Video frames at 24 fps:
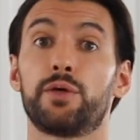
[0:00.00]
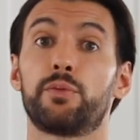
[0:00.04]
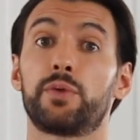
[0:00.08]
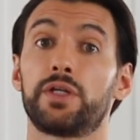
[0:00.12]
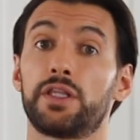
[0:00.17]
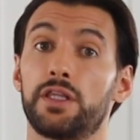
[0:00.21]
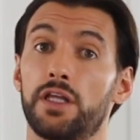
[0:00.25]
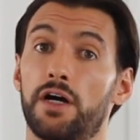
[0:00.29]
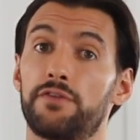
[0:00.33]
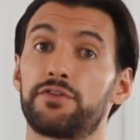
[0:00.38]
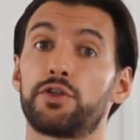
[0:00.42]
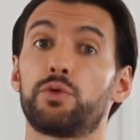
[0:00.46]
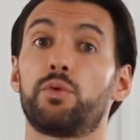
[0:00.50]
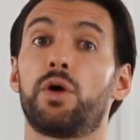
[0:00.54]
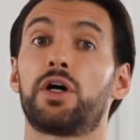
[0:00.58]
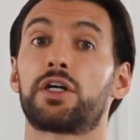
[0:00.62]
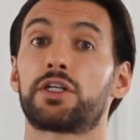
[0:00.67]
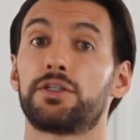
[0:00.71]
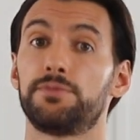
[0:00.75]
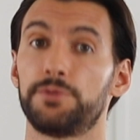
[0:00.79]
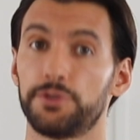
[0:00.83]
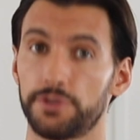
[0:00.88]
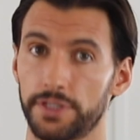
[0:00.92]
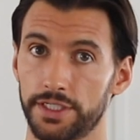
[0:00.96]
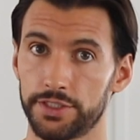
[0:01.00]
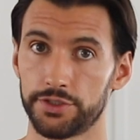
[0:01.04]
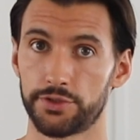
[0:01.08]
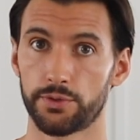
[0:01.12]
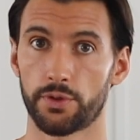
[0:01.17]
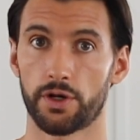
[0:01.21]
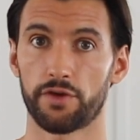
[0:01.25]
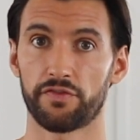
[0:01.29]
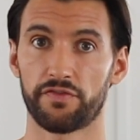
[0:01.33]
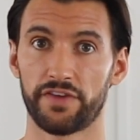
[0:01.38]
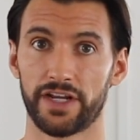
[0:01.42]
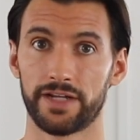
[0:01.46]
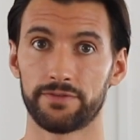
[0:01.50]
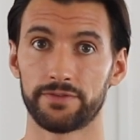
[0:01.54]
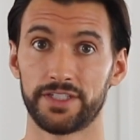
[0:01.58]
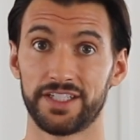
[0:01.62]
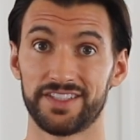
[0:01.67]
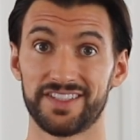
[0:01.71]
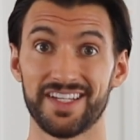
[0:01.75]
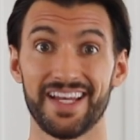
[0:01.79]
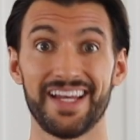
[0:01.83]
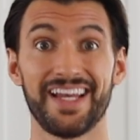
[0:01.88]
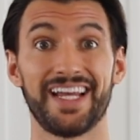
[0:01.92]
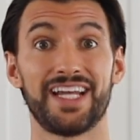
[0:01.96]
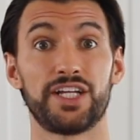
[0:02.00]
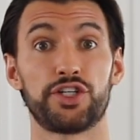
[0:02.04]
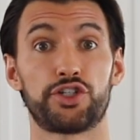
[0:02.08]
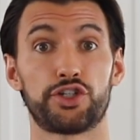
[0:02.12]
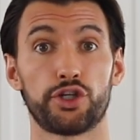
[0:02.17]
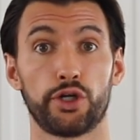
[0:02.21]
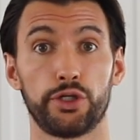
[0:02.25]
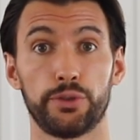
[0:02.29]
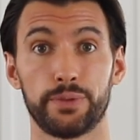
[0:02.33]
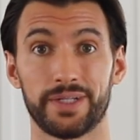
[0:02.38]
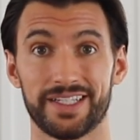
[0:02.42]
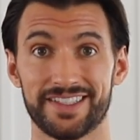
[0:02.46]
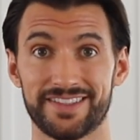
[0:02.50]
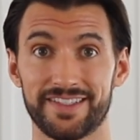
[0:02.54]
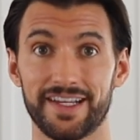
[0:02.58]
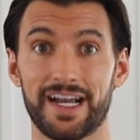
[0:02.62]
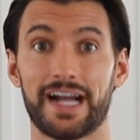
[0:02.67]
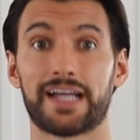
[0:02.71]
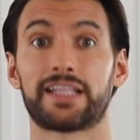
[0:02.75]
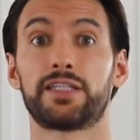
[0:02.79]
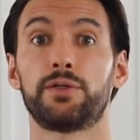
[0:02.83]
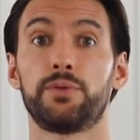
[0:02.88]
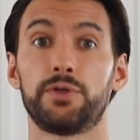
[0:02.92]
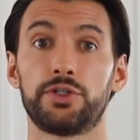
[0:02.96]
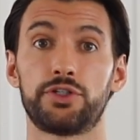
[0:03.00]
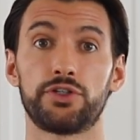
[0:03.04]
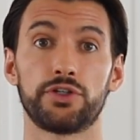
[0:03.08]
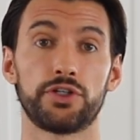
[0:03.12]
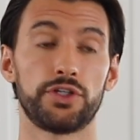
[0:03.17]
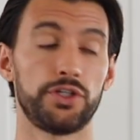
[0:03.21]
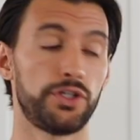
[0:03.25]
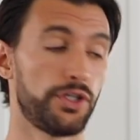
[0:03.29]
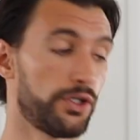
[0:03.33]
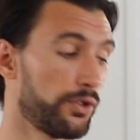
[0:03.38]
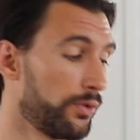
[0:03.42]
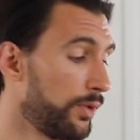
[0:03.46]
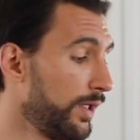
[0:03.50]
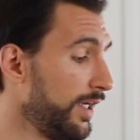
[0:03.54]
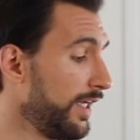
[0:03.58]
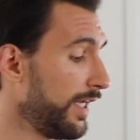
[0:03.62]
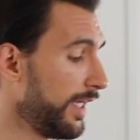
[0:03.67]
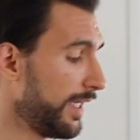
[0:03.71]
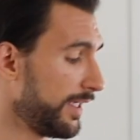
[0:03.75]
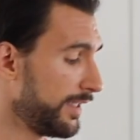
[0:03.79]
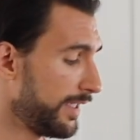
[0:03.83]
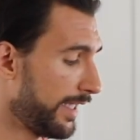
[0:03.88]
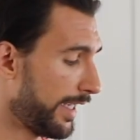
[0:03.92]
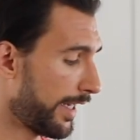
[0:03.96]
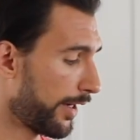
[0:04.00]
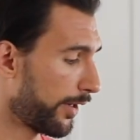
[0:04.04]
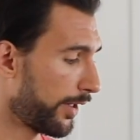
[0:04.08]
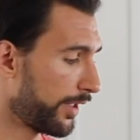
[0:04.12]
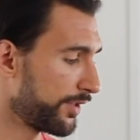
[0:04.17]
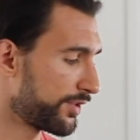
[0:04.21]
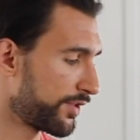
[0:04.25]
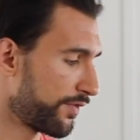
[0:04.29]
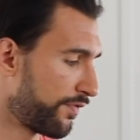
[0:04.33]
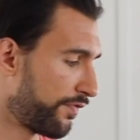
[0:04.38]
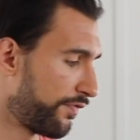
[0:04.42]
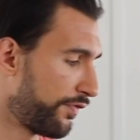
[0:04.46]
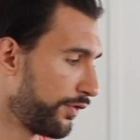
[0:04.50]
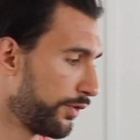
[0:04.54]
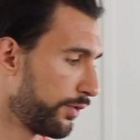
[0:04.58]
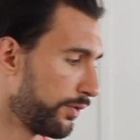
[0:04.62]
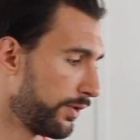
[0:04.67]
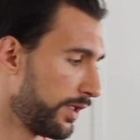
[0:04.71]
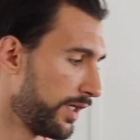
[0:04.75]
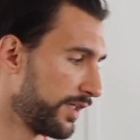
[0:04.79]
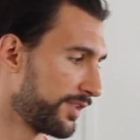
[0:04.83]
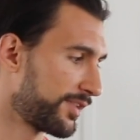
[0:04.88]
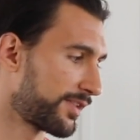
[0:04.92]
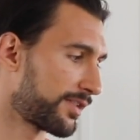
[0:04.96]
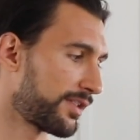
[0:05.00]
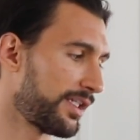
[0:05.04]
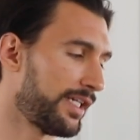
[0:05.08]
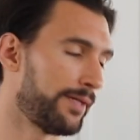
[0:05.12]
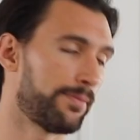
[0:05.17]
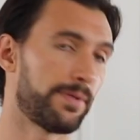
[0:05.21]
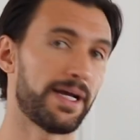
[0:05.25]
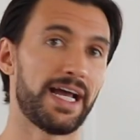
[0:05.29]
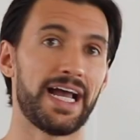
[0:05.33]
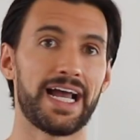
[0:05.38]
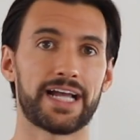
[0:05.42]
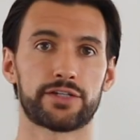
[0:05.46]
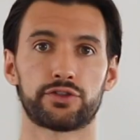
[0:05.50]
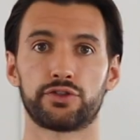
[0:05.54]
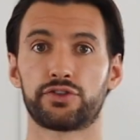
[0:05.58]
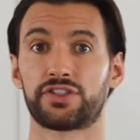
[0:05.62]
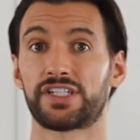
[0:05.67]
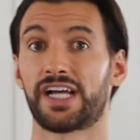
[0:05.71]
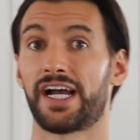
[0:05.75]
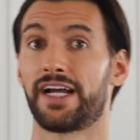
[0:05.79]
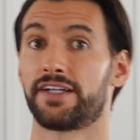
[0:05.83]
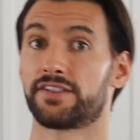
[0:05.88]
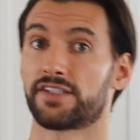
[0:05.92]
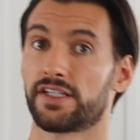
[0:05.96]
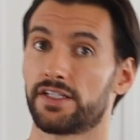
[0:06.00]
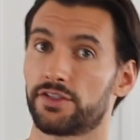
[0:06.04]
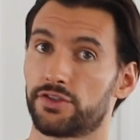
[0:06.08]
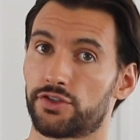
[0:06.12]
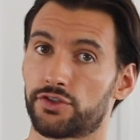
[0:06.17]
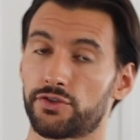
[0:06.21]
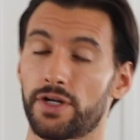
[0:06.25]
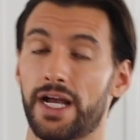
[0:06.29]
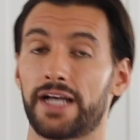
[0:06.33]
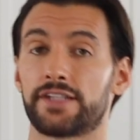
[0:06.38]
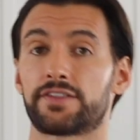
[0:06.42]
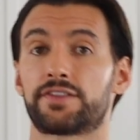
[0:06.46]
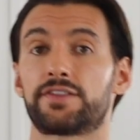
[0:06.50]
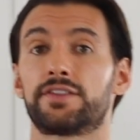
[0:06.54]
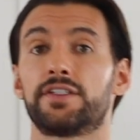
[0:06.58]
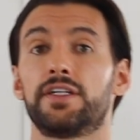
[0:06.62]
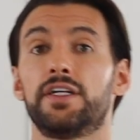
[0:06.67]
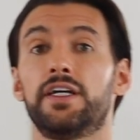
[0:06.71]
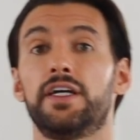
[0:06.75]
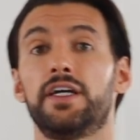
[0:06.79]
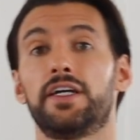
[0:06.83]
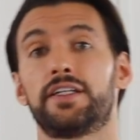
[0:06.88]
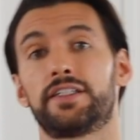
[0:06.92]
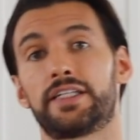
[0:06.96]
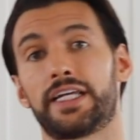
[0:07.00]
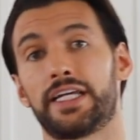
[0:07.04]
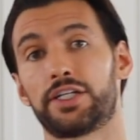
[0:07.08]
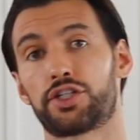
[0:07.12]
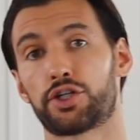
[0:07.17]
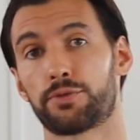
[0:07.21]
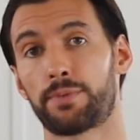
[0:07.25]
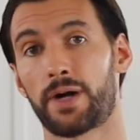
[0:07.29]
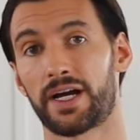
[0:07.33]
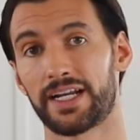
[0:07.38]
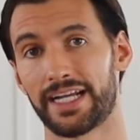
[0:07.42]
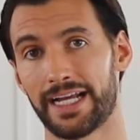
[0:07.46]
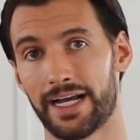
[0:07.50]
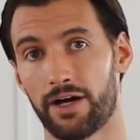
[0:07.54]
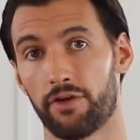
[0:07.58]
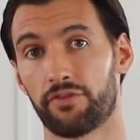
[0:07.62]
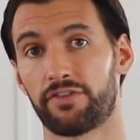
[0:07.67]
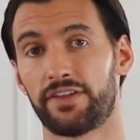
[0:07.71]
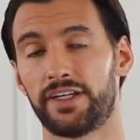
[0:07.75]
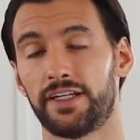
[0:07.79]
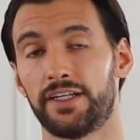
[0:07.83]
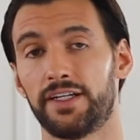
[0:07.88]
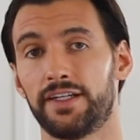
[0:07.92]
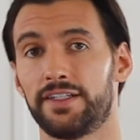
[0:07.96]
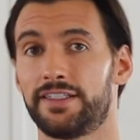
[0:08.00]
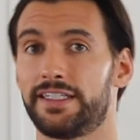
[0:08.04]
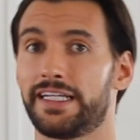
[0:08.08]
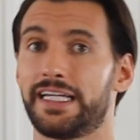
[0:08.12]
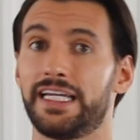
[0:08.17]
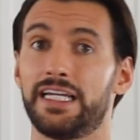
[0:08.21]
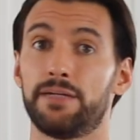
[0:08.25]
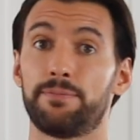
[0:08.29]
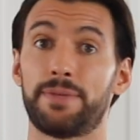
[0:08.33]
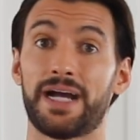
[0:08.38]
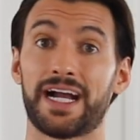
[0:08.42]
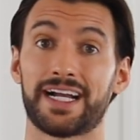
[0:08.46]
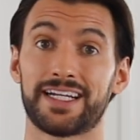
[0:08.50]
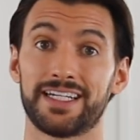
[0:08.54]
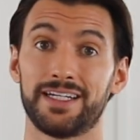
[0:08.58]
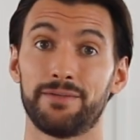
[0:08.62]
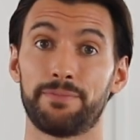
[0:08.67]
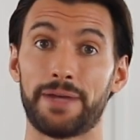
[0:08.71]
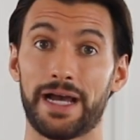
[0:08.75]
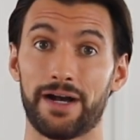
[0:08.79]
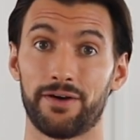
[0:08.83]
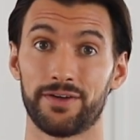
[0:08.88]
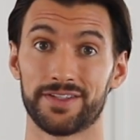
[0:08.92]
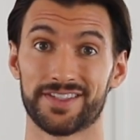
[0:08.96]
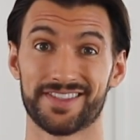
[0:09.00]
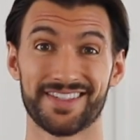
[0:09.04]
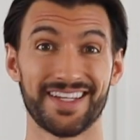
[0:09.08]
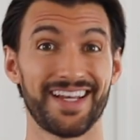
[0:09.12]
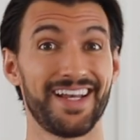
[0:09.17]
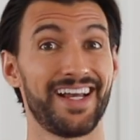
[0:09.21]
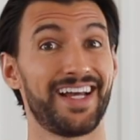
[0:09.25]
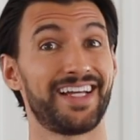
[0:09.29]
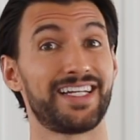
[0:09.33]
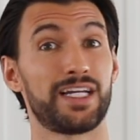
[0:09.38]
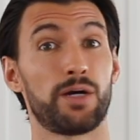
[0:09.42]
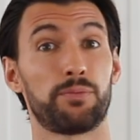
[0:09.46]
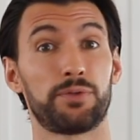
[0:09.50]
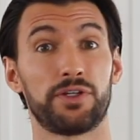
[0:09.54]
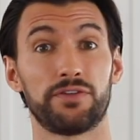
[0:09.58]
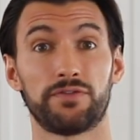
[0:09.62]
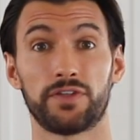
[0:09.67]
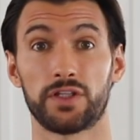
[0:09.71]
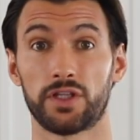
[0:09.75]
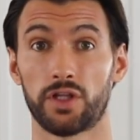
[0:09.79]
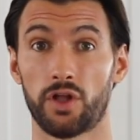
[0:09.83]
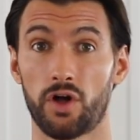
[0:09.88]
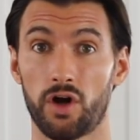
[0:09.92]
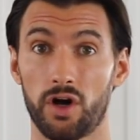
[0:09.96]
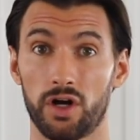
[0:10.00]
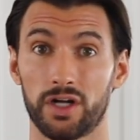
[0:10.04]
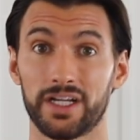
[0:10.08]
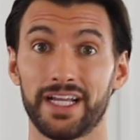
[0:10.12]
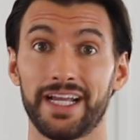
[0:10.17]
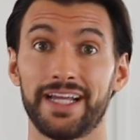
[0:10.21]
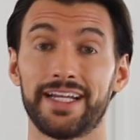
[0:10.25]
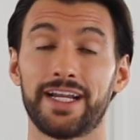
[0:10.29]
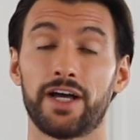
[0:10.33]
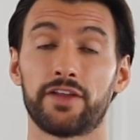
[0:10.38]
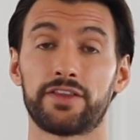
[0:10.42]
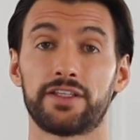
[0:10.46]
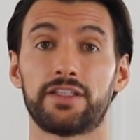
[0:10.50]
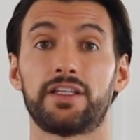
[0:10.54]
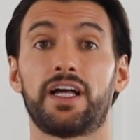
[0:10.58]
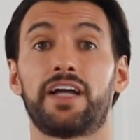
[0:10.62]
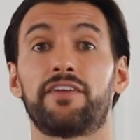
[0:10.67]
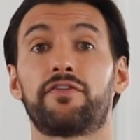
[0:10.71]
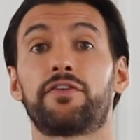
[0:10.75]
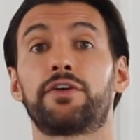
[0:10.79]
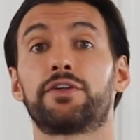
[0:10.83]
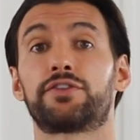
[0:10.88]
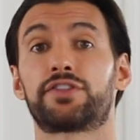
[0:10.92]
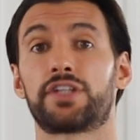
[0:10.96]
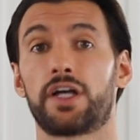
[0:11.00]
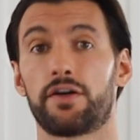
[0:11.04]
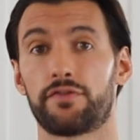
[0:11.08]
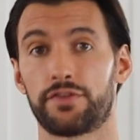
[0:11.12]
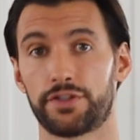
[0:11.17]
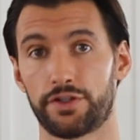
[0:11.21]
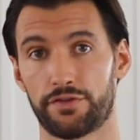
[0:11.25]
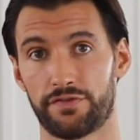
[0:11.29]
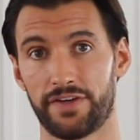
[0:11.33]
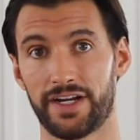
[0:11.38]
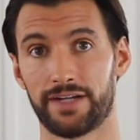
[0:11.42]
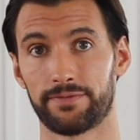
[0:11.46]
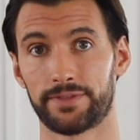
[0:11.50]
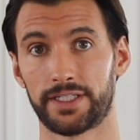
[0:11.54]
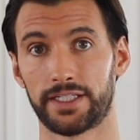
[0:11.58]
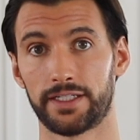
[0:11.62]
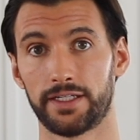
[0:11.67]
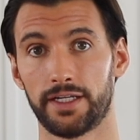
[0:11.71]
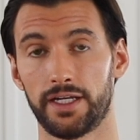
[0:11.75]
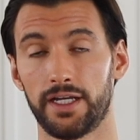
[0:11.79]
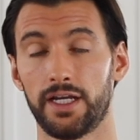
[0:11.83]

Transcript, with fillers: We'd love to welcome you into our families and show you exactly what you can do in the areas of food, sleep, exercise, and stress to get your body healthy, to get it back into balance, and help you have a long and healthy life for yourself and your family.